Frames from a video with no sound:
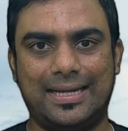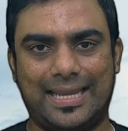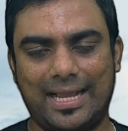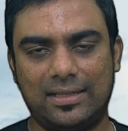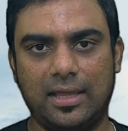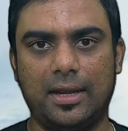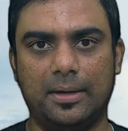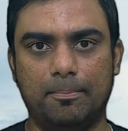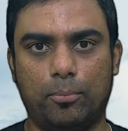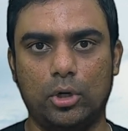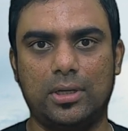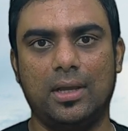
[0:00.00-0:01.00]
Take their
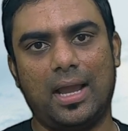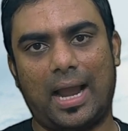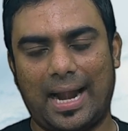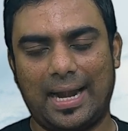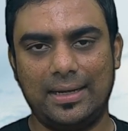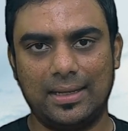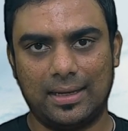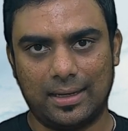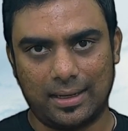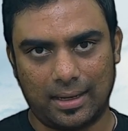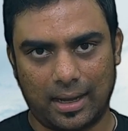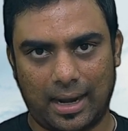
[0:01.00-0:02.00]
input
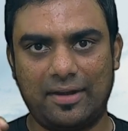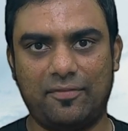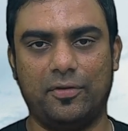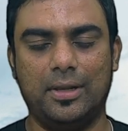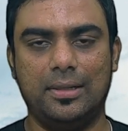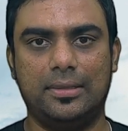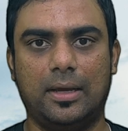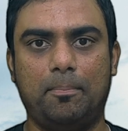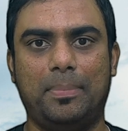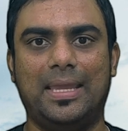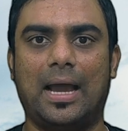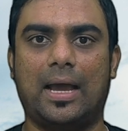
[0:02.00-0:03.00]
and fill the
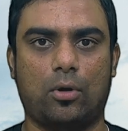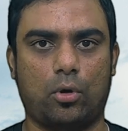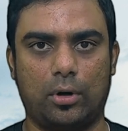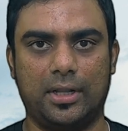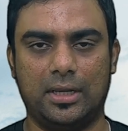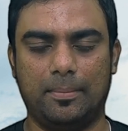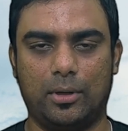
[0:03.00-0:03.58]
PR accordingly.